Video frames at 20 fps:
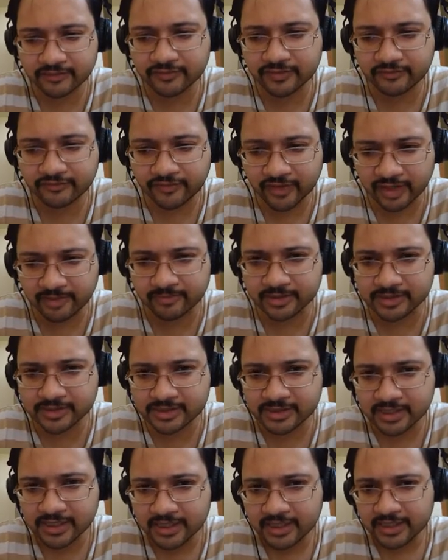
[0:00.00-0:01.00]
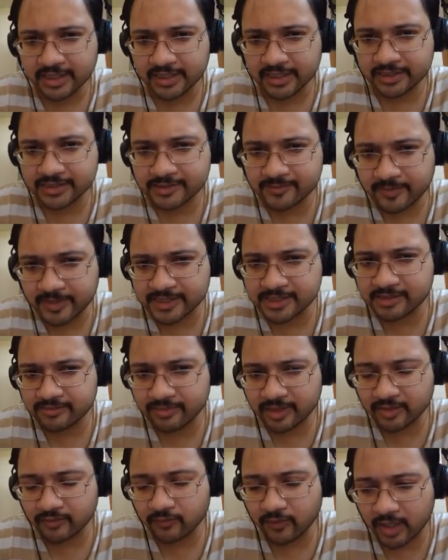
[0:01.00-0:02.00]
of the fibers in
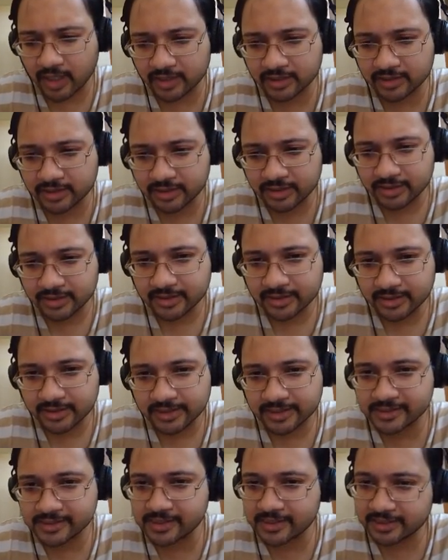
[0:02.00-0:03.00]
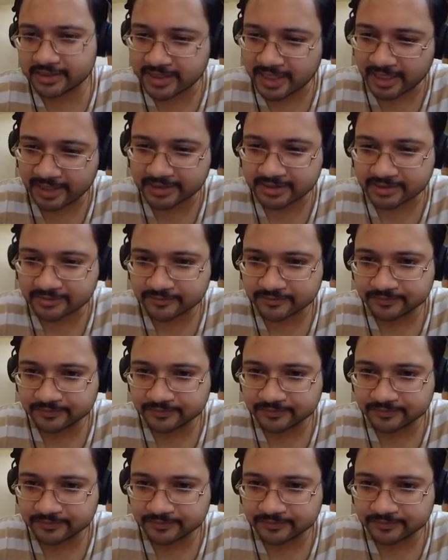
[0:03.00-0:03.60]
specimen 1 is intact